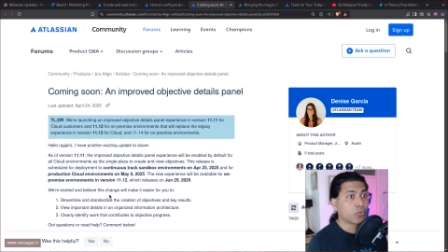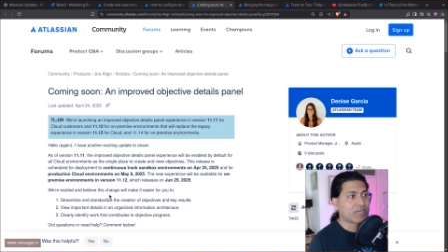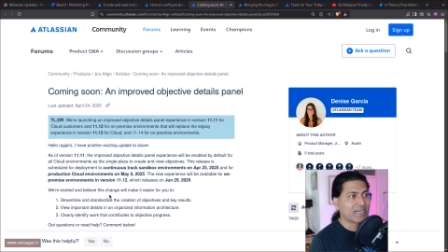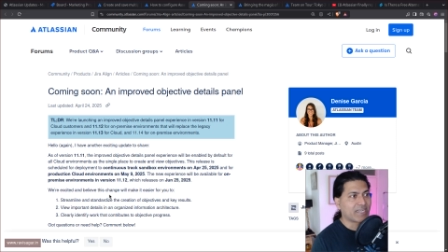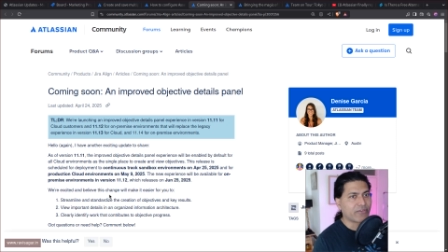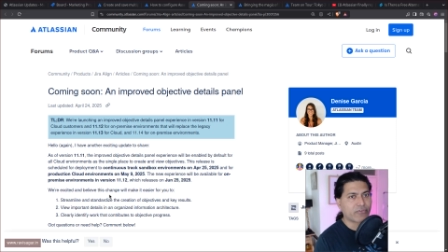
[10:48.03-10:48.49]

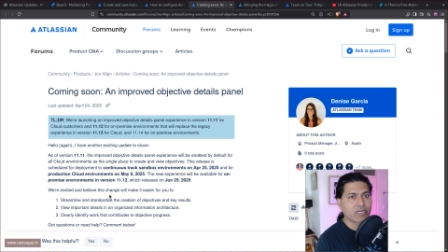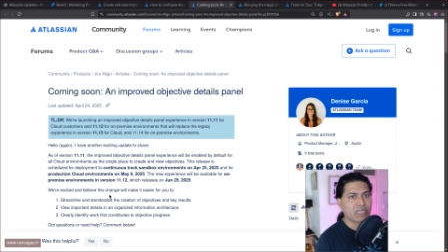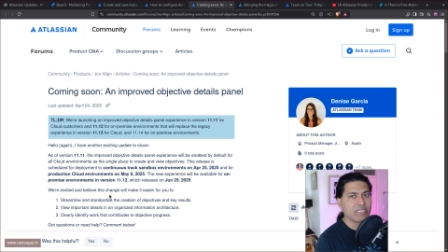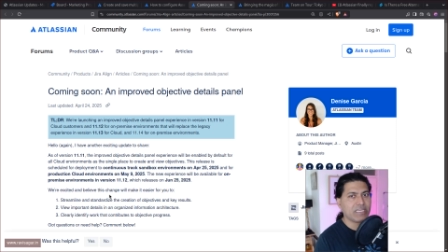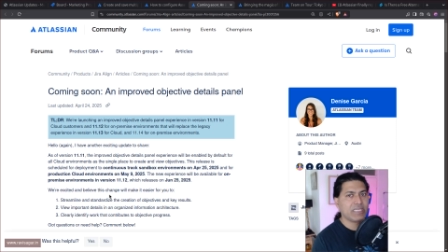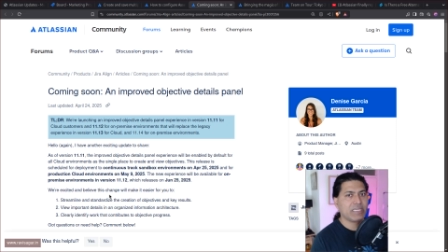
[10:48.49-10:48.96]
You can
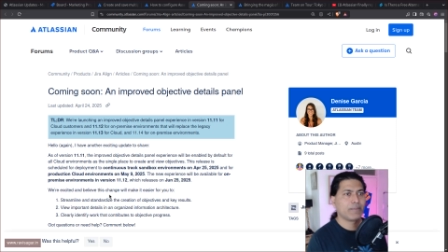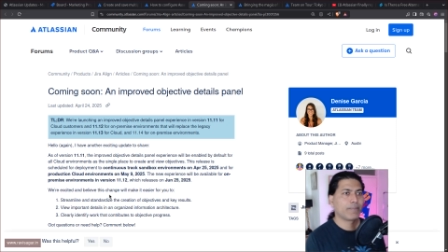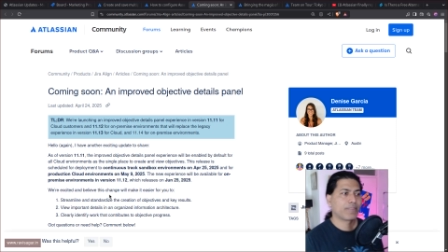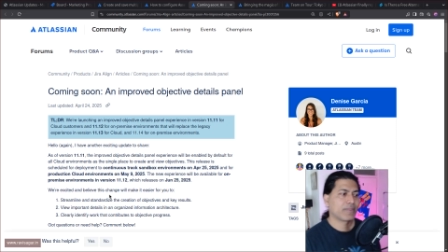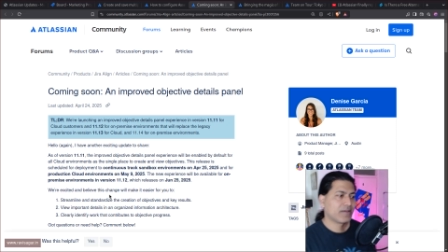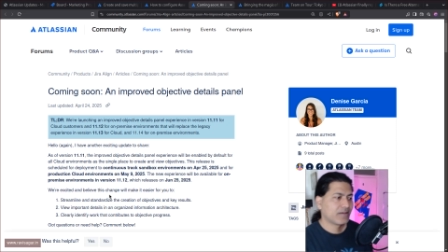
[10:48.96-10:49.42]

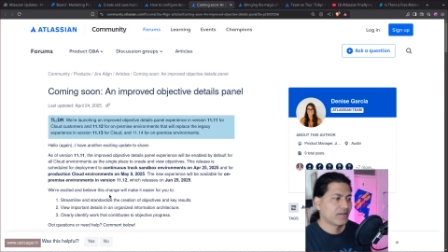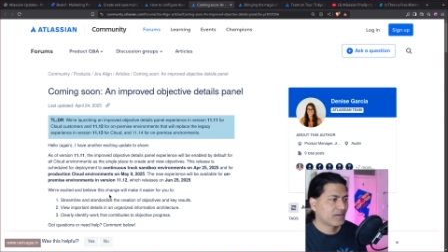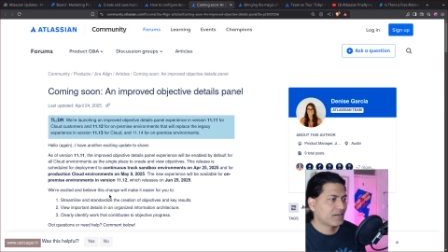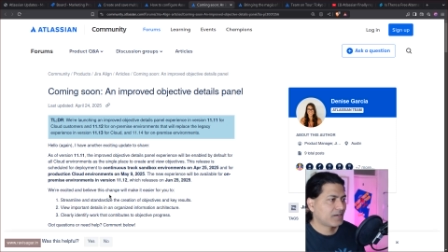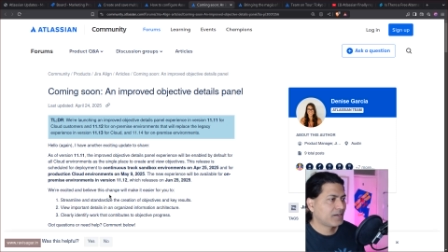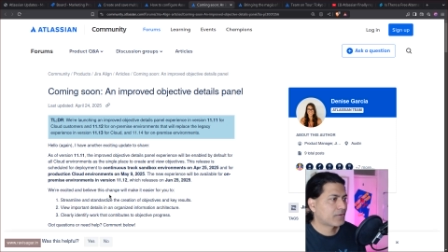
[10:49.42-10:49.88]
definitely
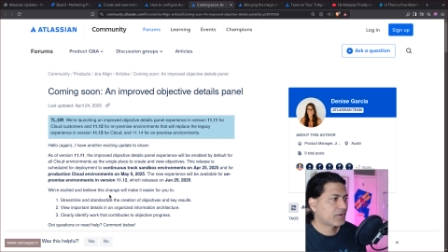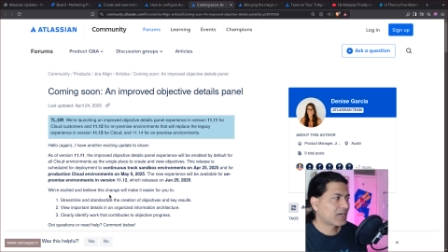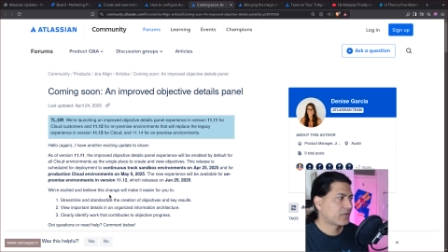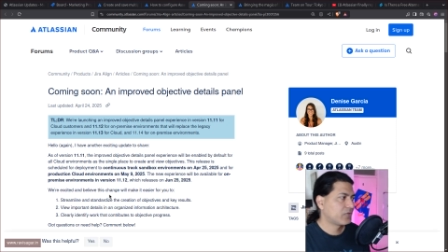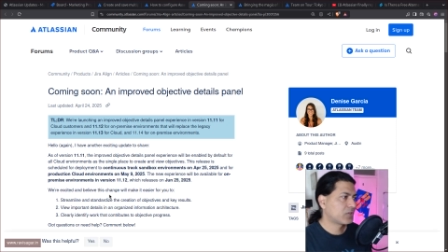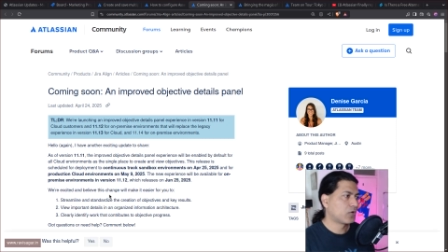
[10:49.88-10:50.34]

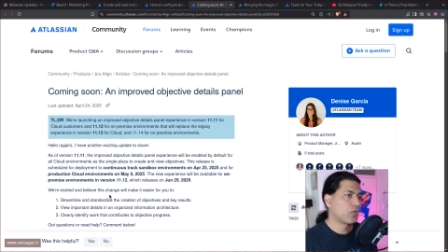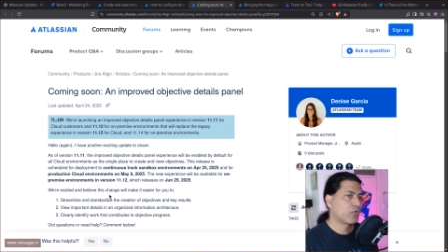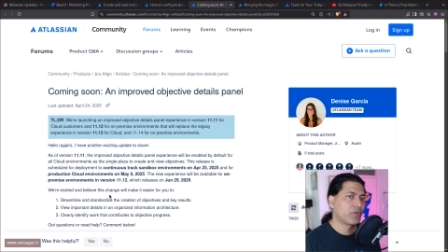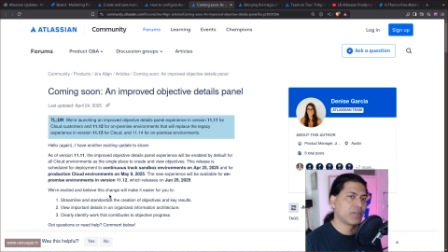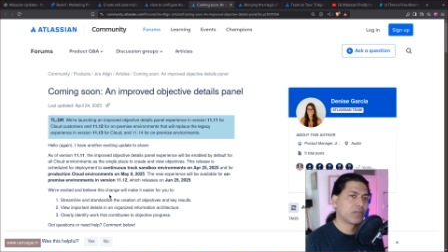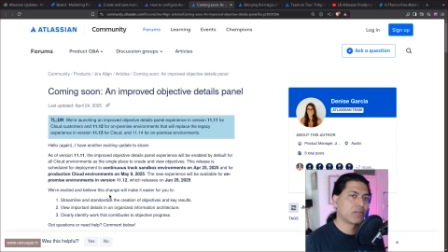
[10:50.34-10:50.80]
interact with
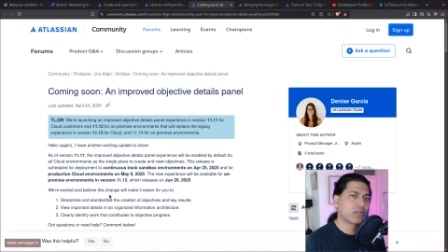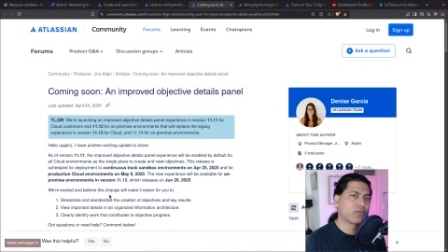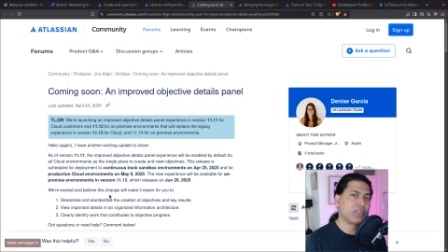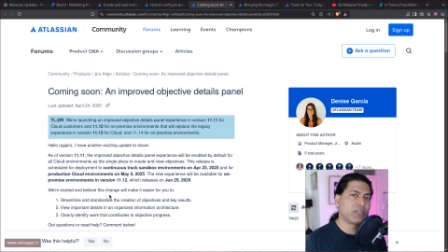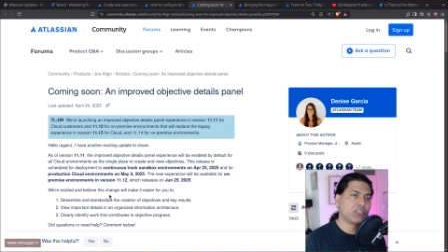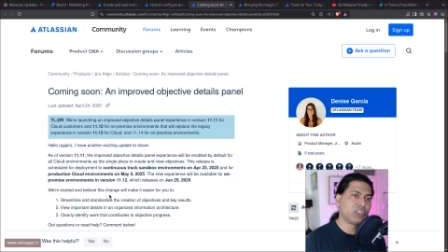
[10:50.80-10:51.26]

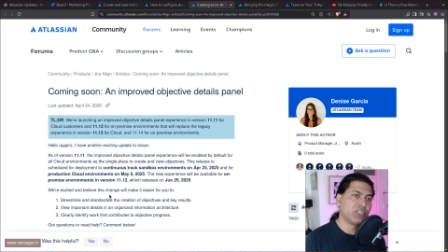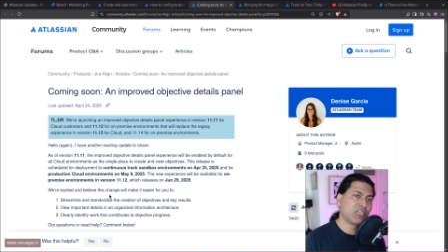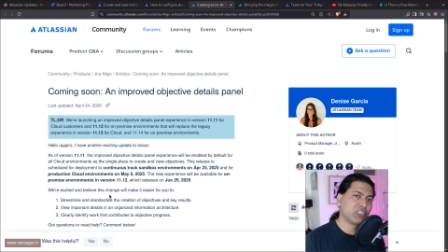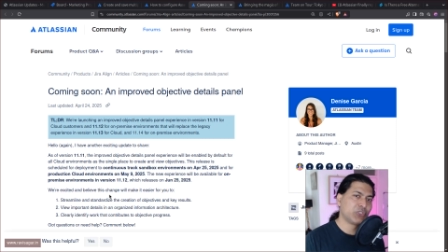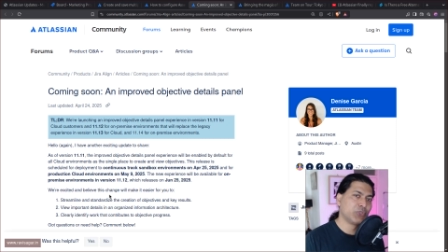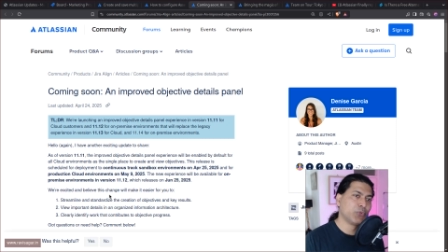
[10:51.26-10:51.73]
Confluence within
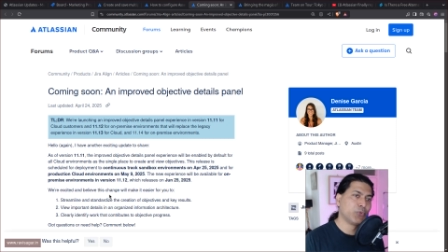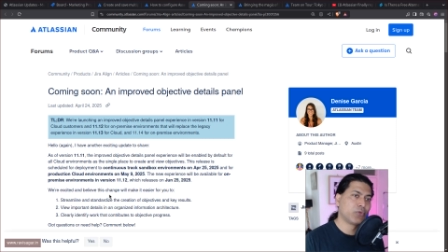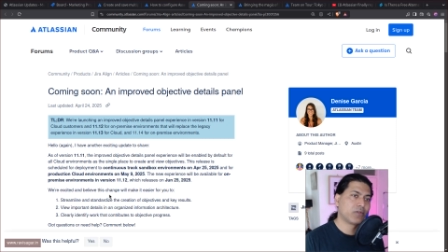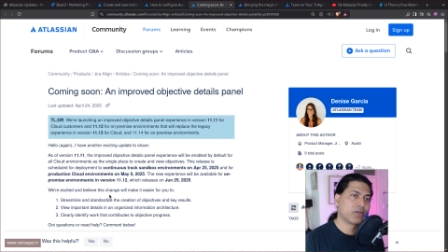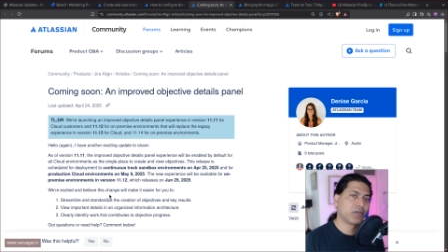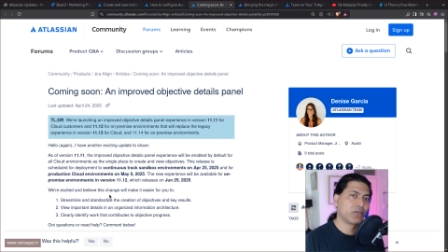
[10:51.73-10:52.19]
Jira
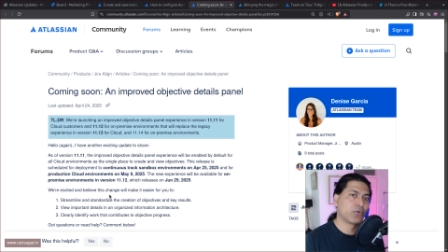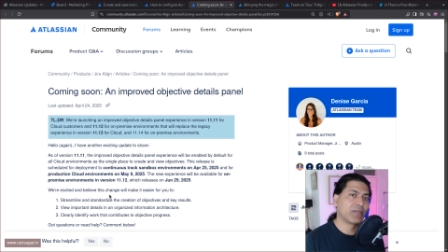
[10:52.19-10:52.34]
issues.